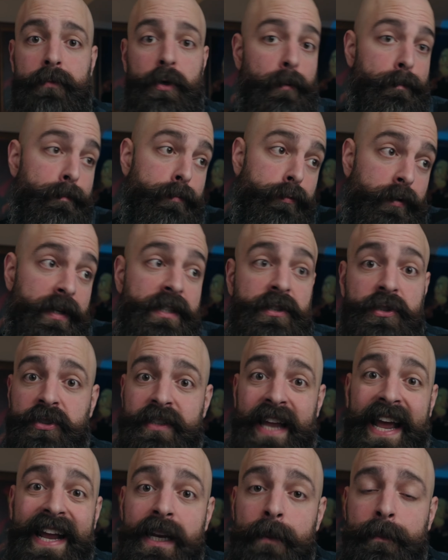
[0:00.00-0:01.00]
breach
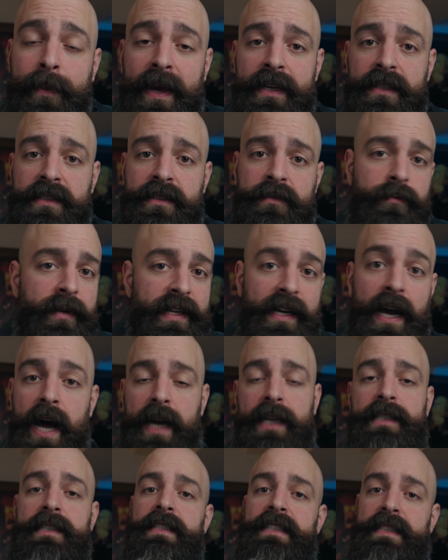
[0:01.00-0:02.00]
database
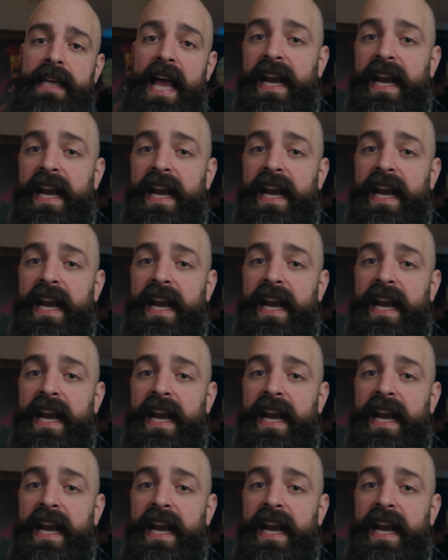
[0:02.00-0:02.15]
reconnaissance.